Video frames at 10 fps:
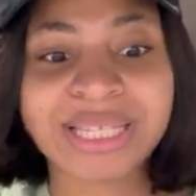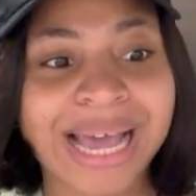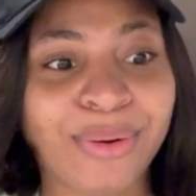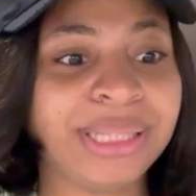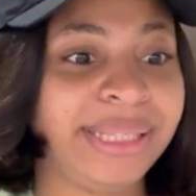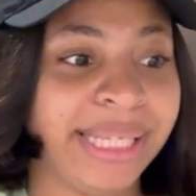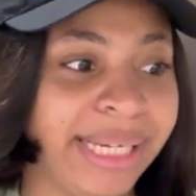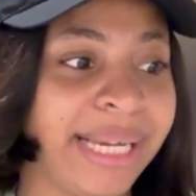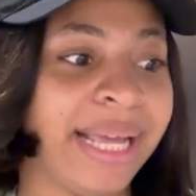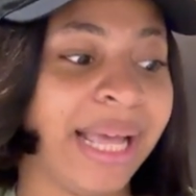I don't
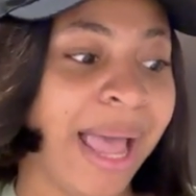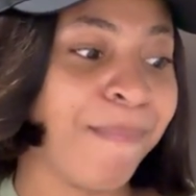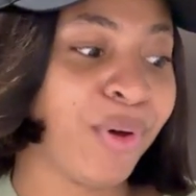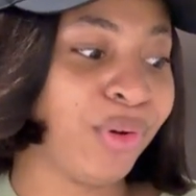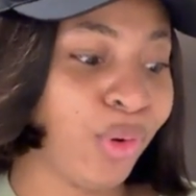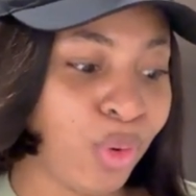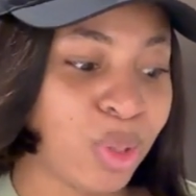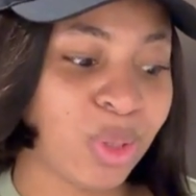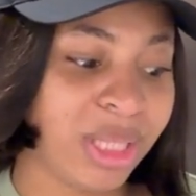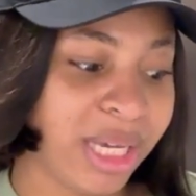think I'm going to cook
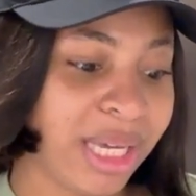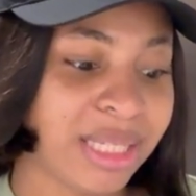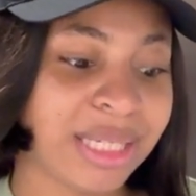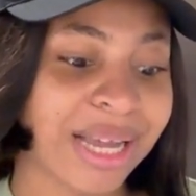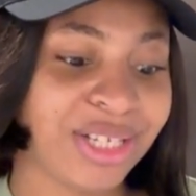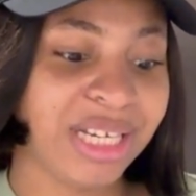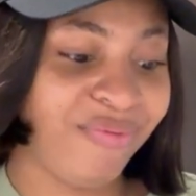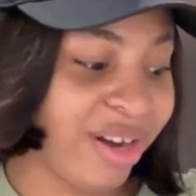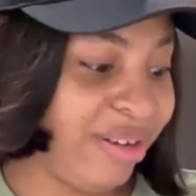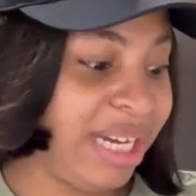today. It's actually
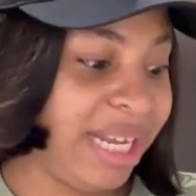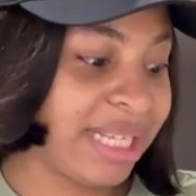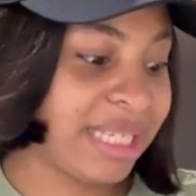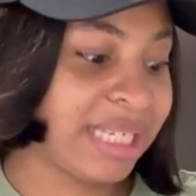very late.